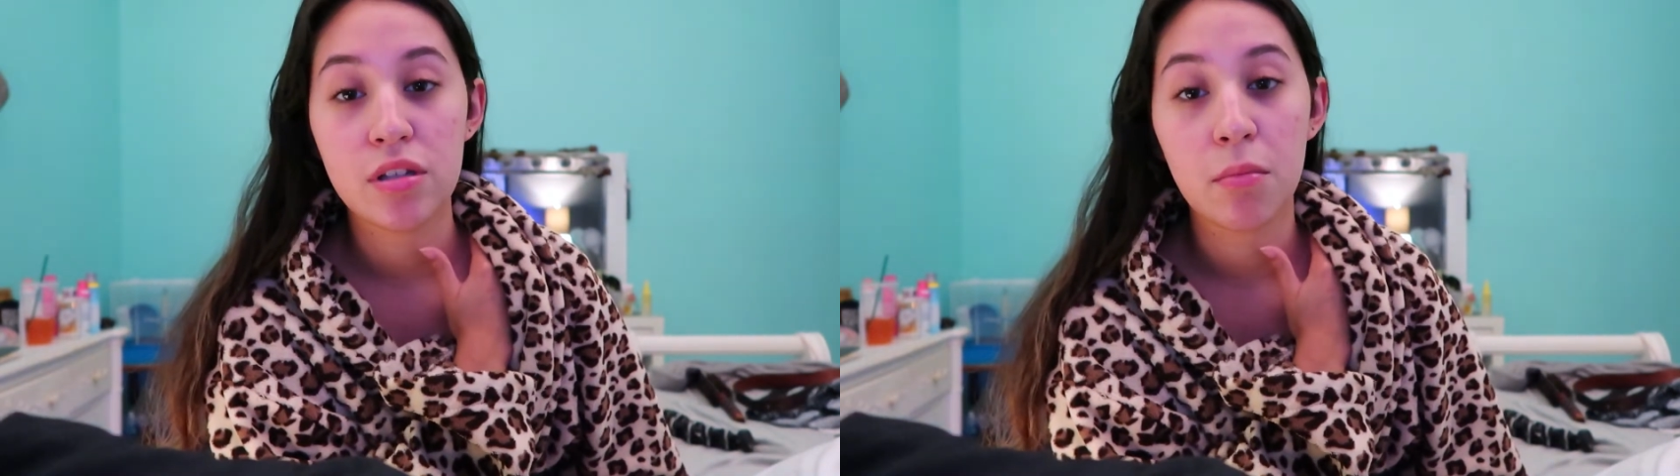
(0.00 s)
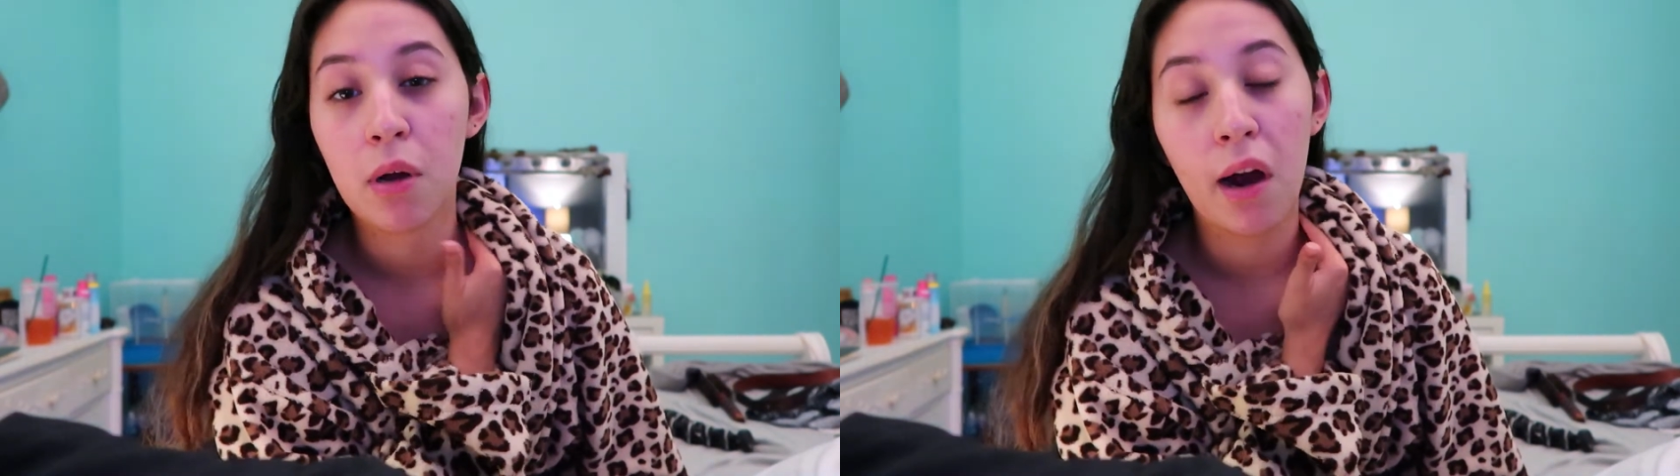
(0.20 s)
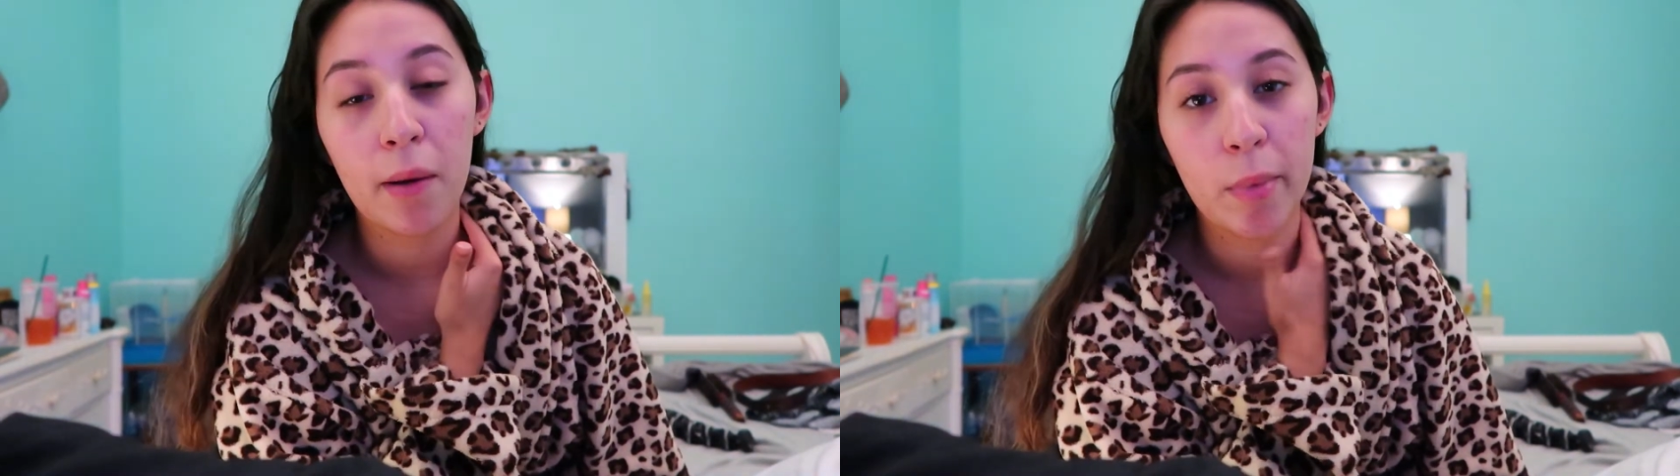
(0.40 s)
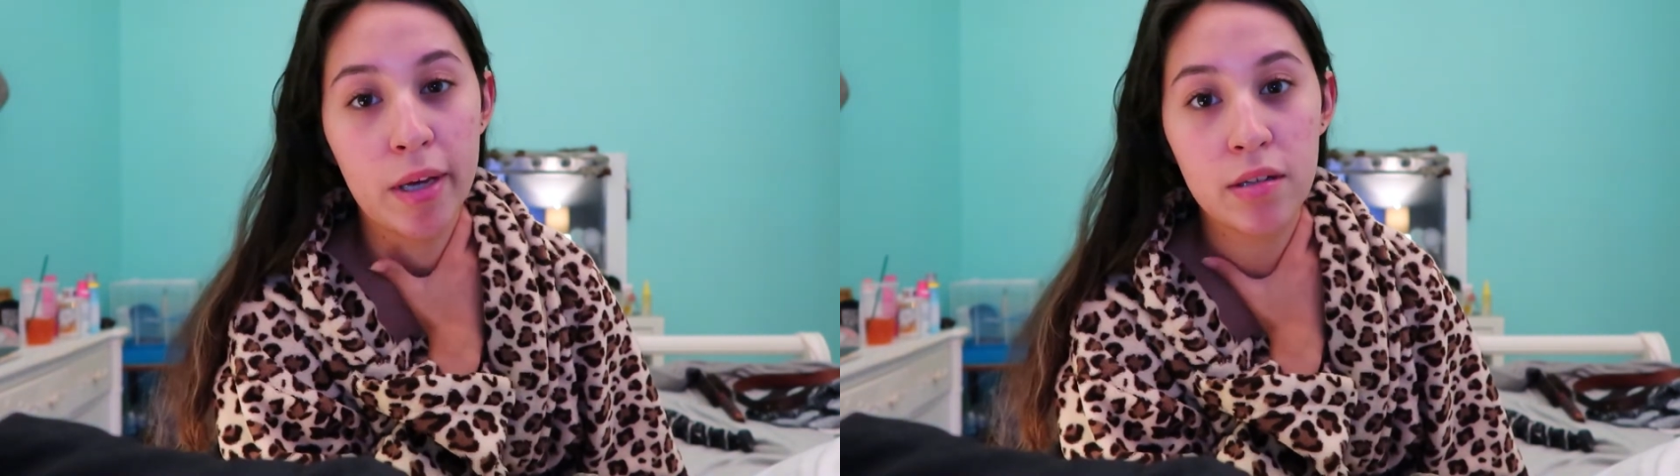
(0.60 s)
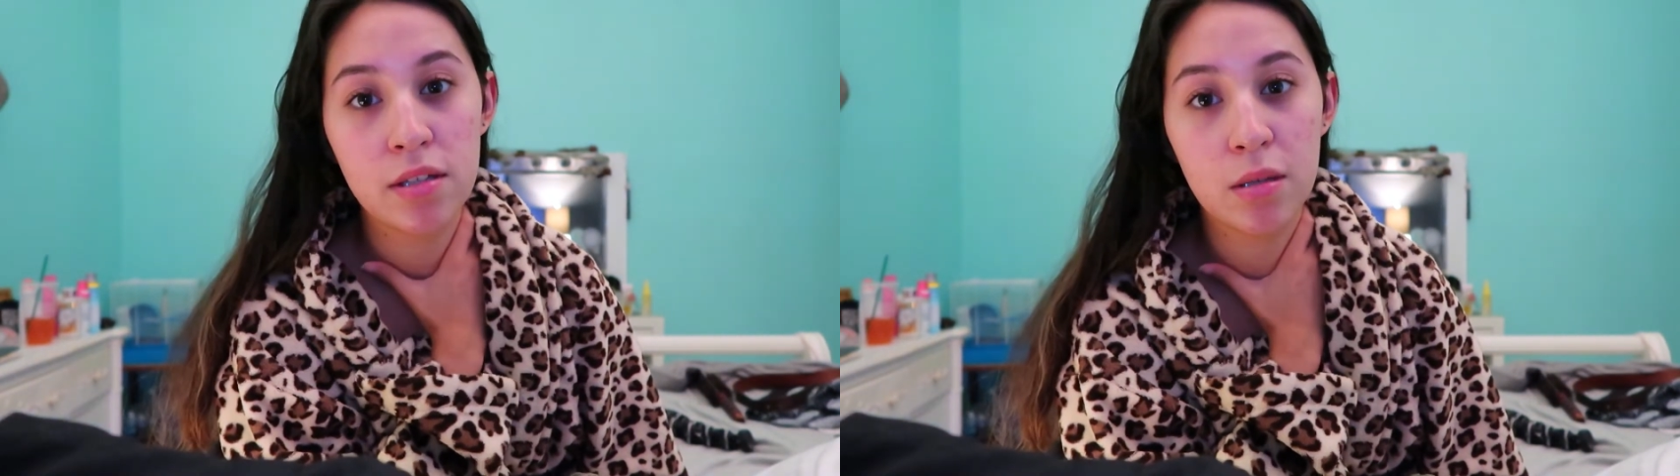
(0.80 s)
some
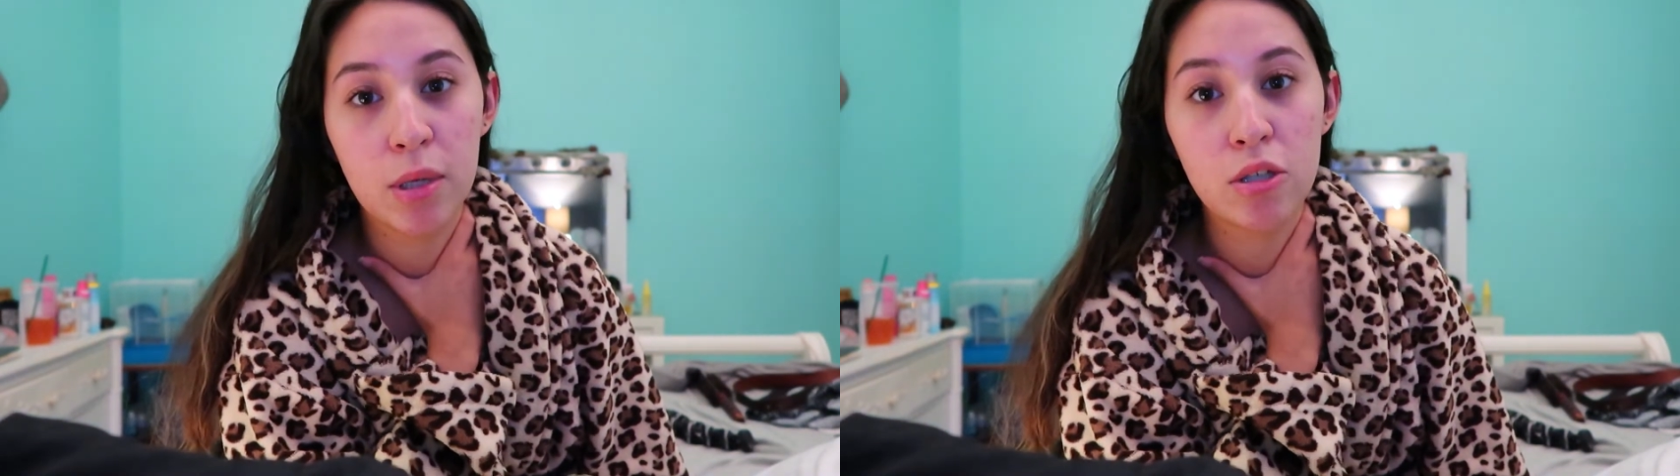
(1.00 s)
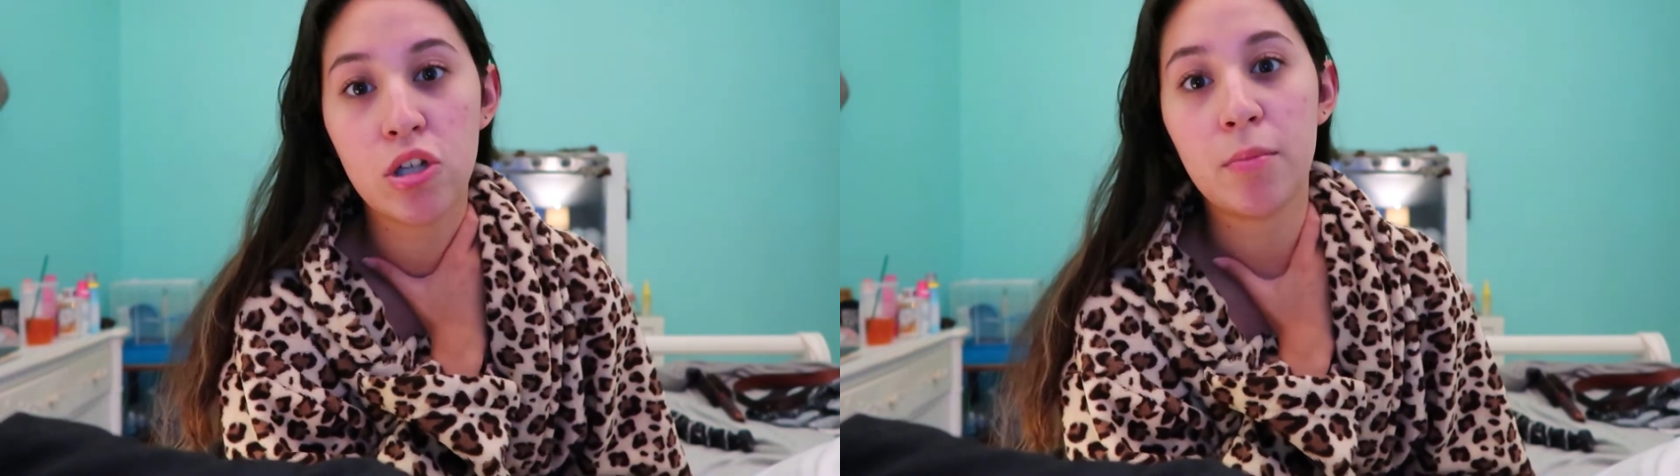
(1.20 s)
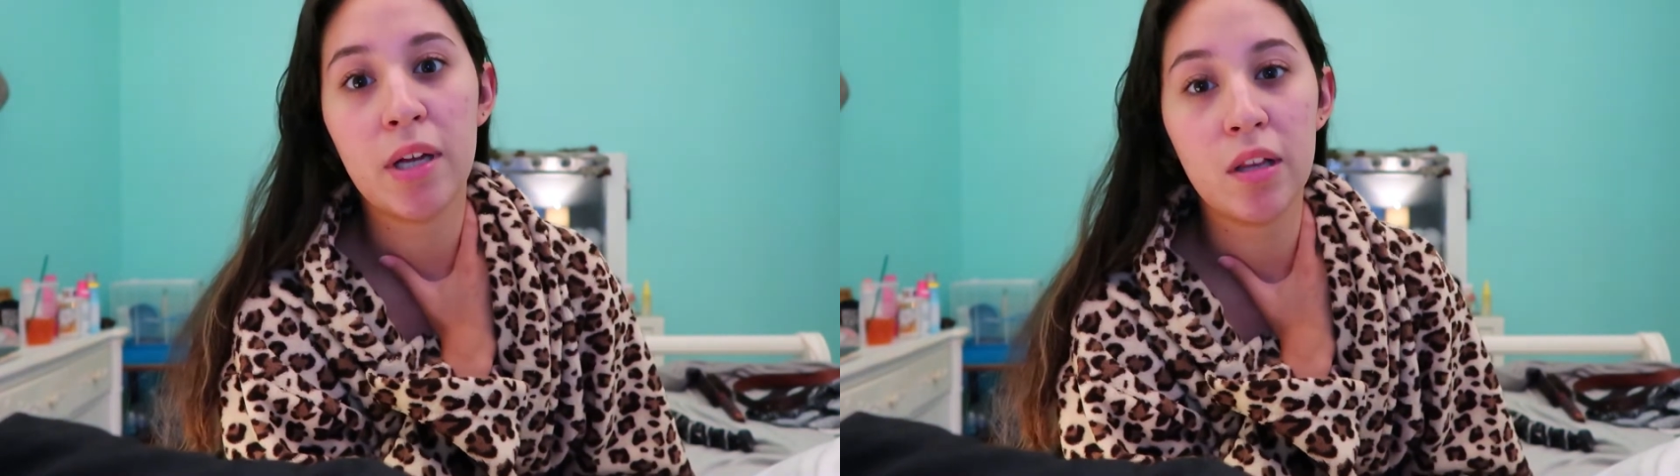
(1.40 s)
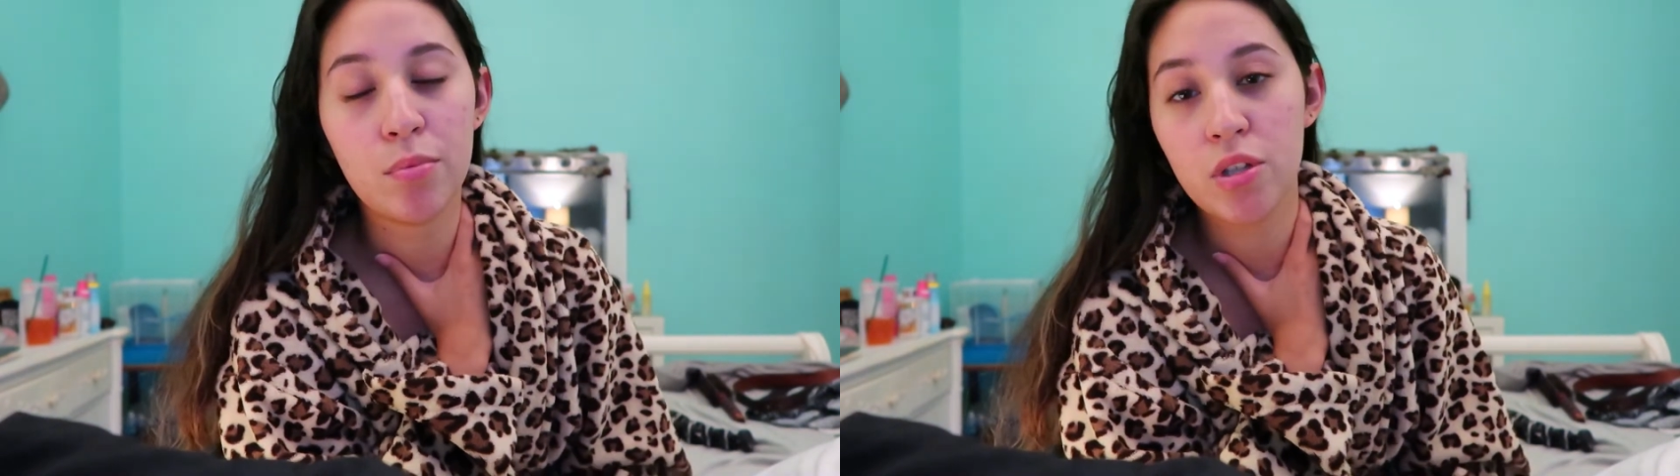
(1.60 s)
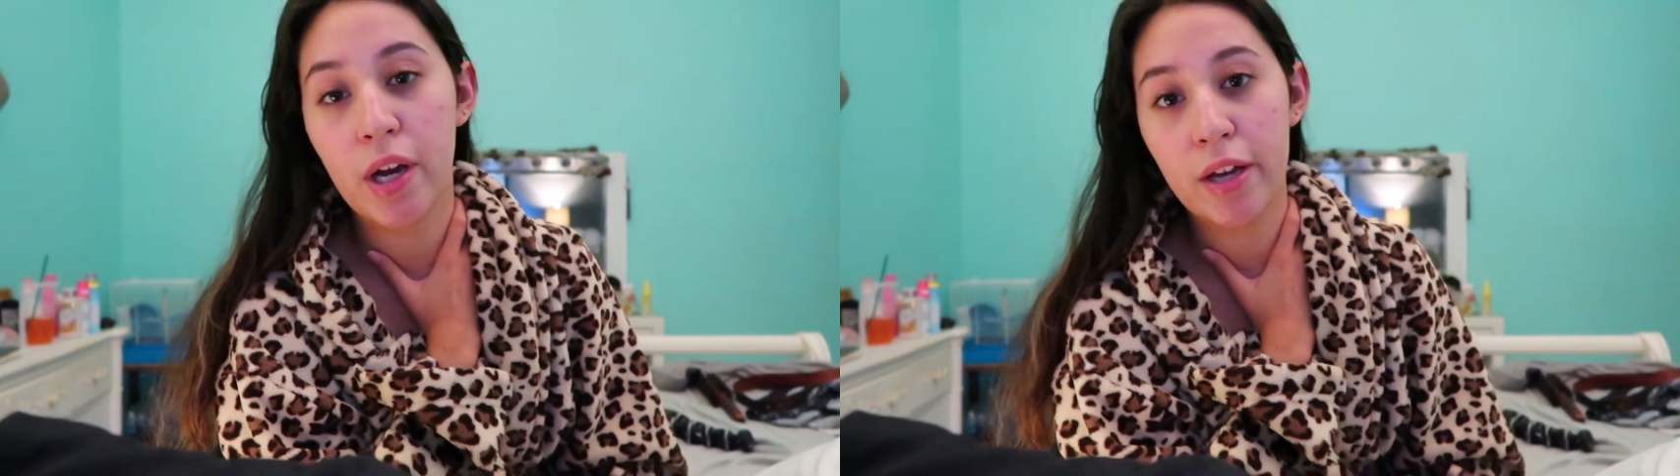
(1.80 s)
Carmex to make sure my
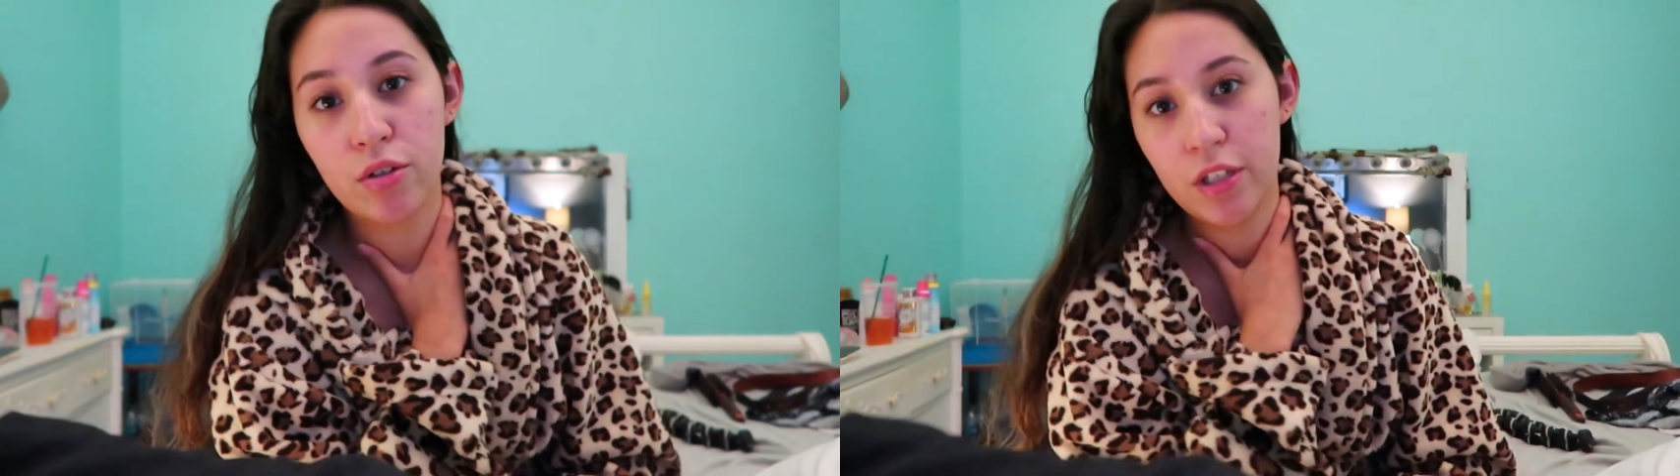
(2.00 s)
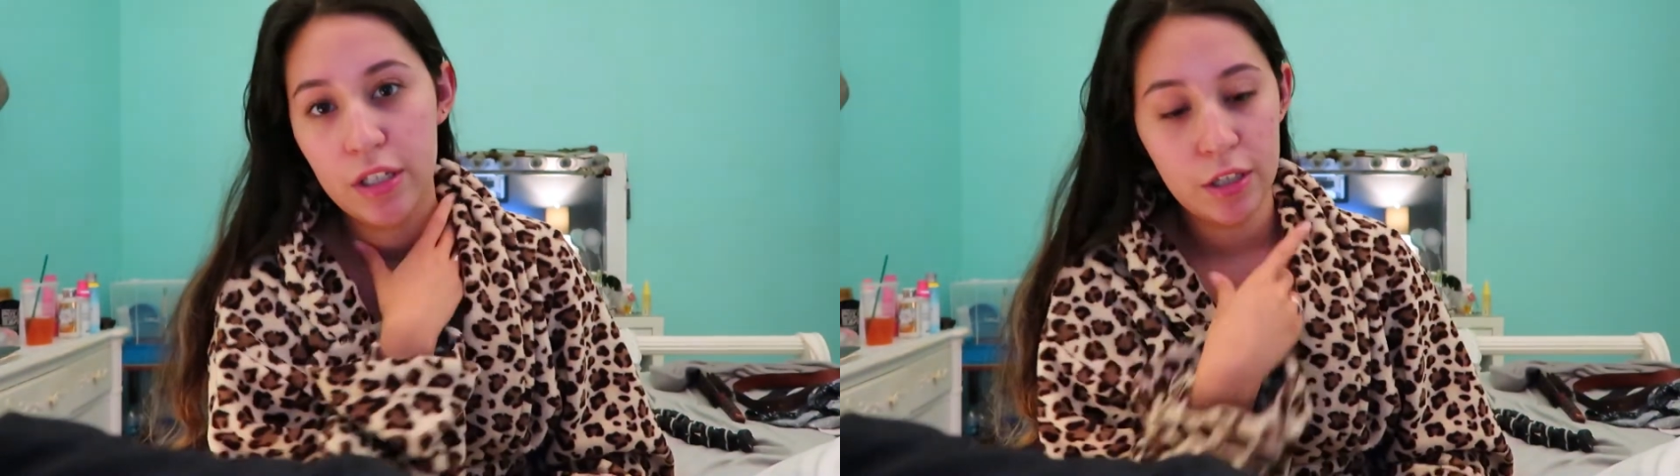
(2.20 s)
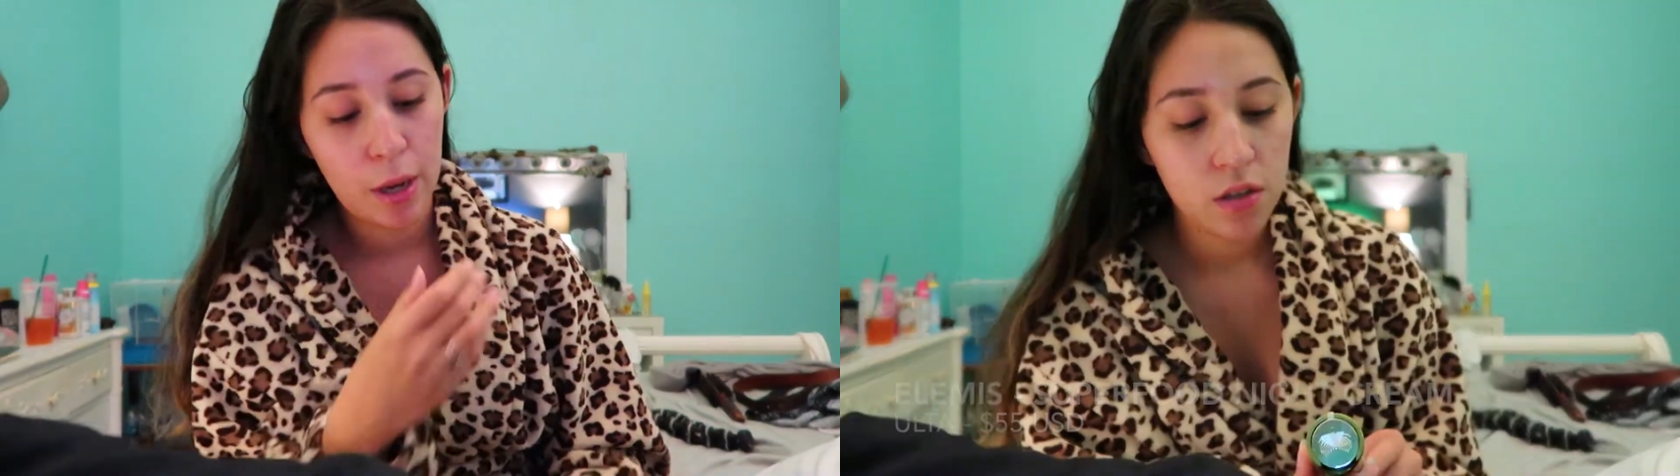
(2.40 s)
lips are hydrated.